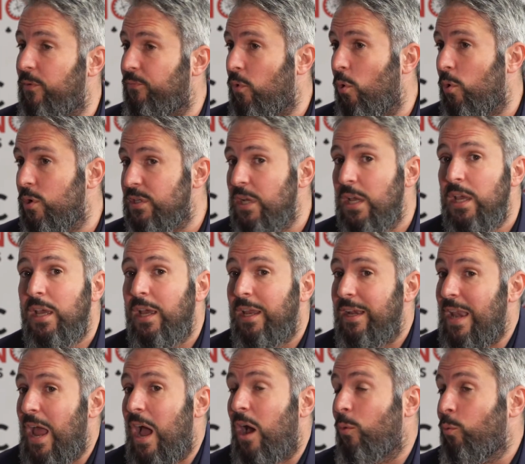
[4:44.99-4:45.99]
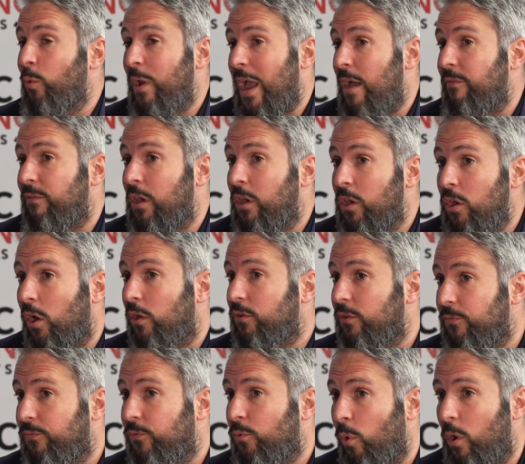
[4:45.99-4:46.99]
Of course, now we have a lot
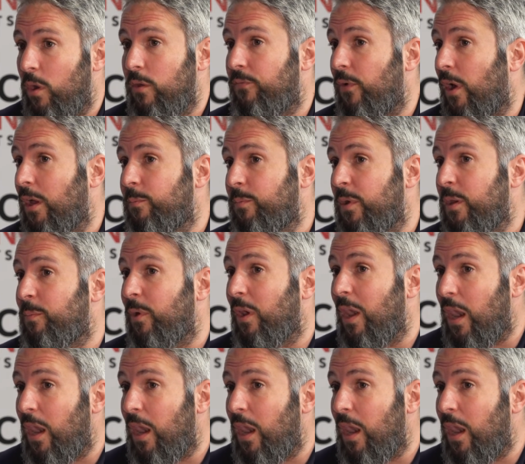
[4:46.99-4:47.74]
of qualified people,